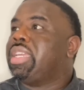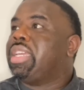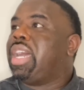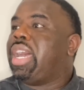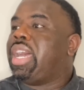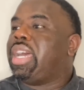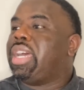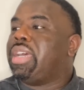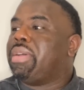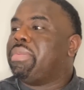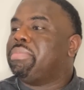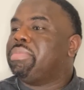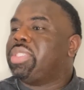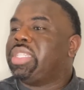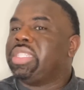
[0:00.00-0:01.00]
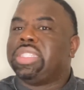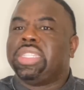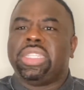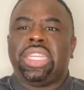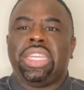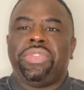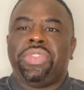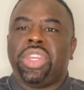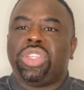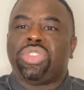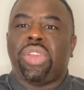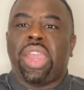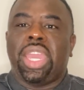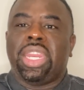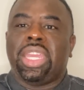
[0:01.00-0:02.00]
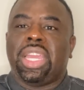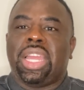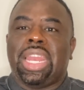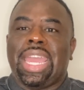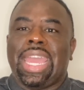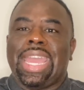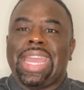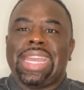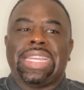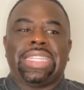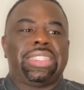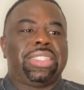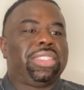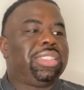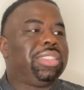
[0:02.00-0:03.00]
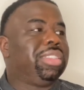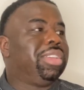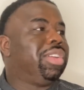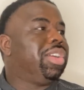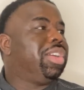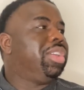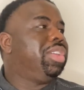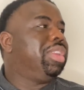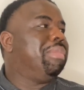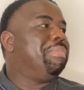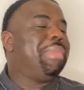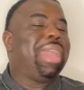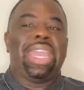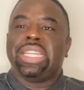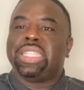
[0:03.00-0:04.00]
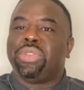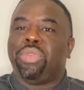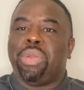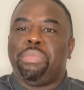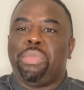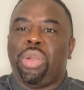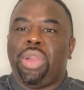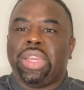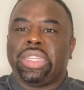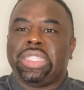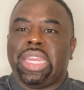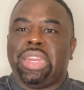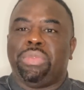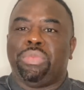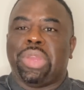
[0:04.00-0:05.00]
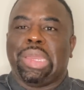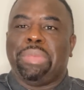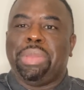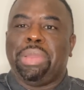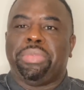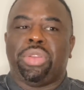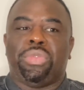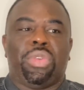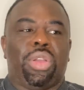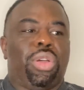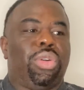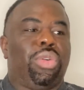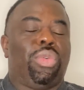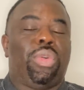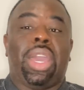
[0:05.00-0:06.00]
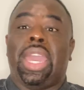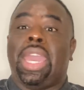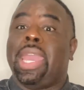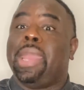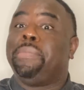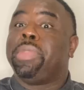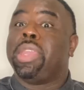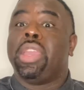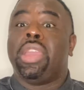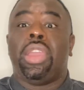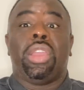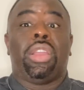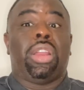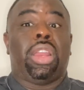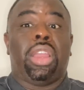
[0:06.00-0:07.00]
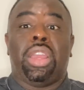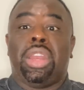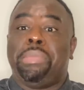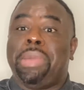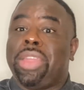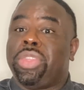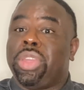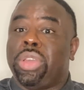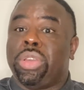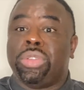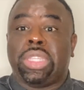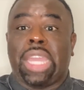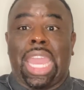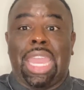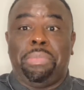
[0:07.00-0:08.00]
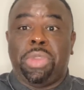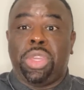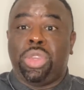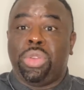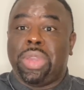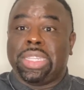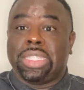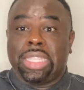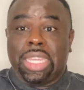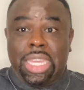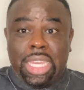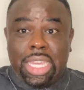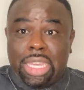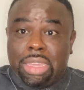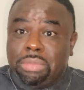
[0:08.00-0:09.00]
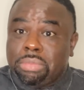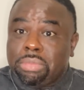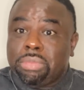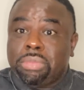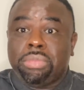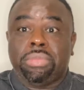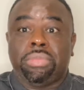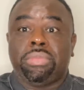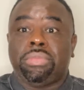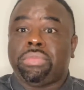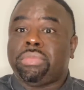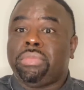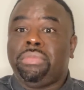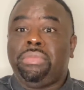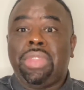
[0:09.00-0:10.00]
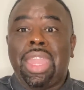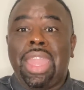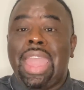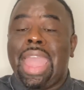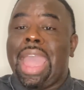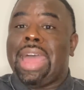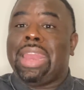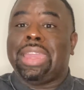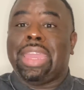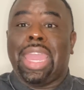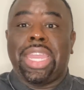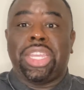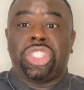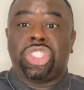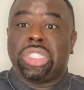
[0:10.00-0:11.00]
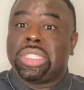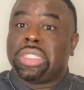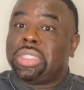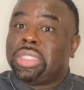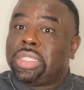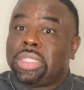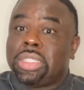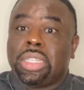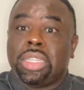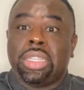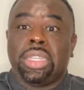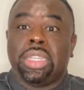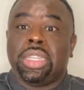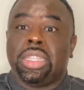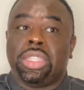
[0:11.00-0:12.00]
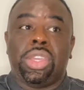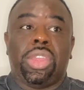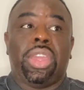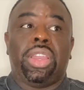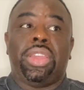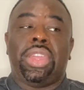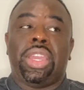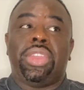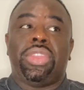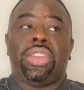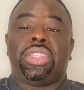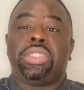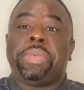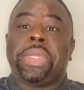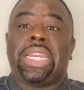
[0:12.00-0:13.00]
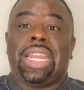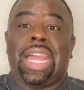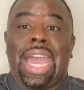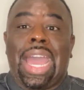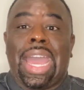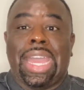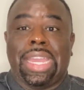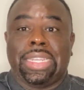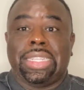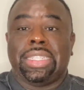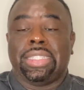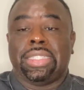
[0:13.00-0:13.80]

sensitivity training class. Girl, you done made some remarks that done rubbed people the wrong way. Girl, I heard about those ABUSE allegations. So there's been a lot.